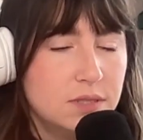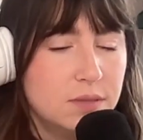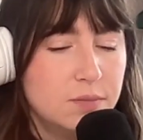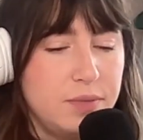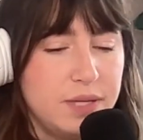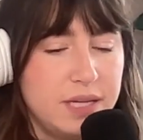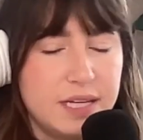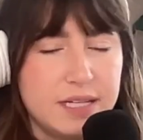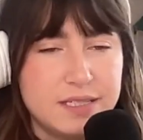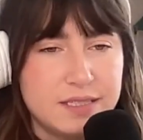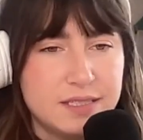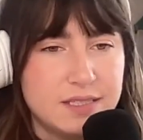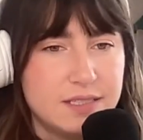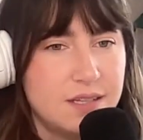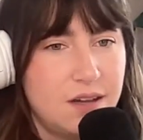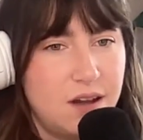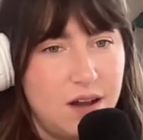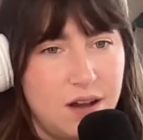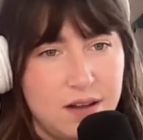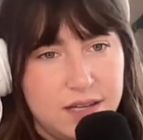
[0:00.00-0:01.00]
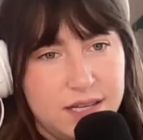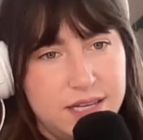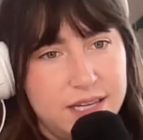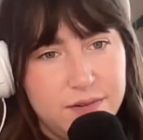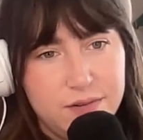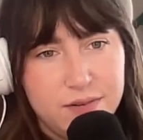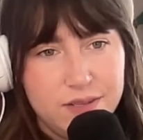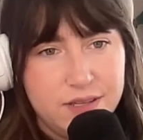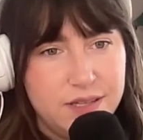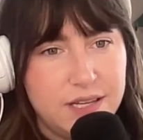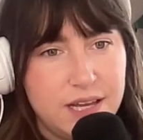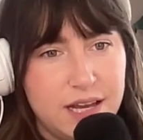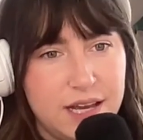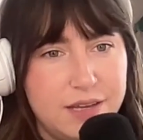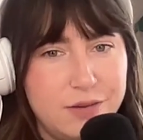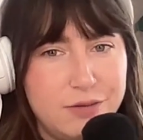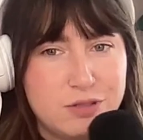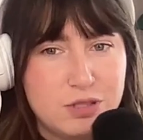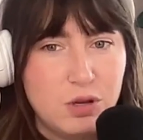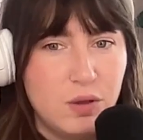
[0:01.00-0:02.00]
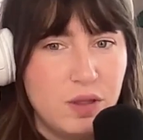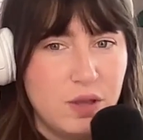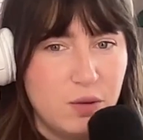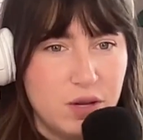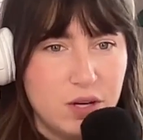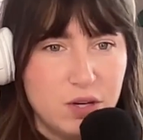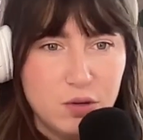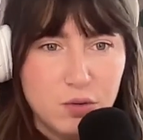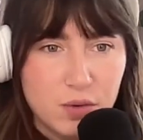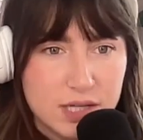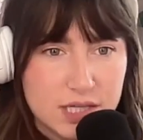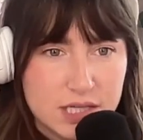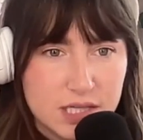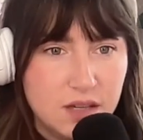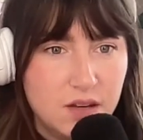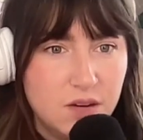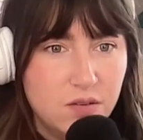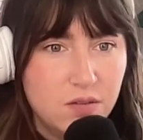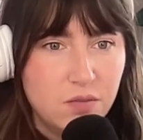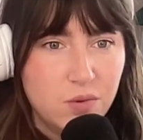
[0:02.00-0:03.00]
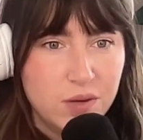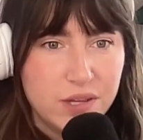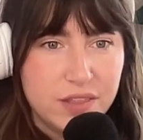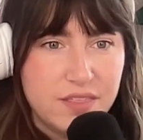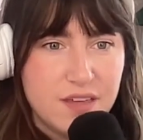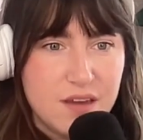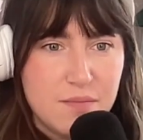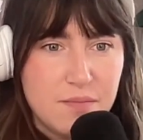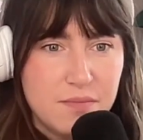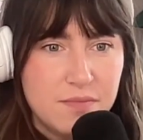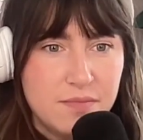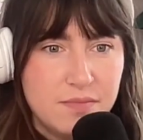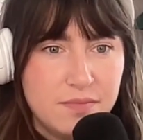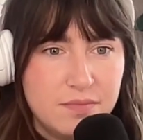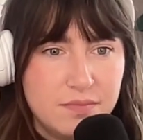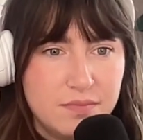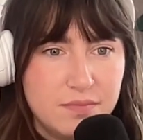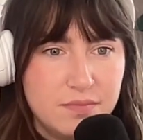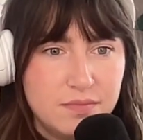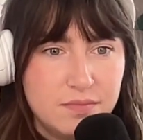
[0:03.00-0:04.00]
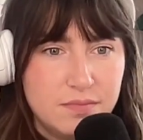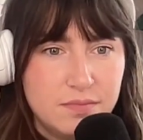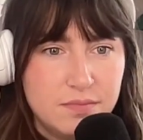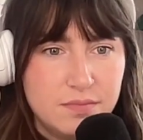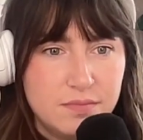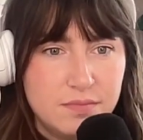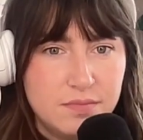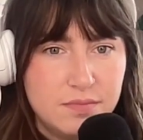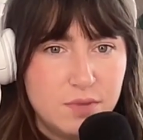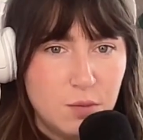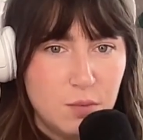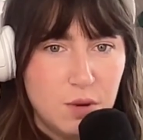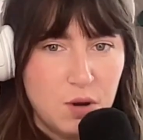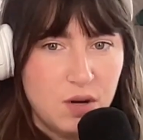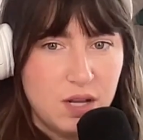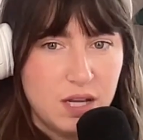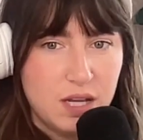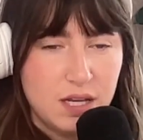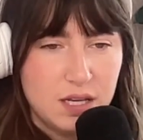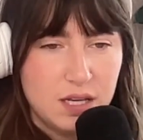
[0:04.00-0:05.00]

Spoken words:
Because he was the only one who wasn't with them promoting it.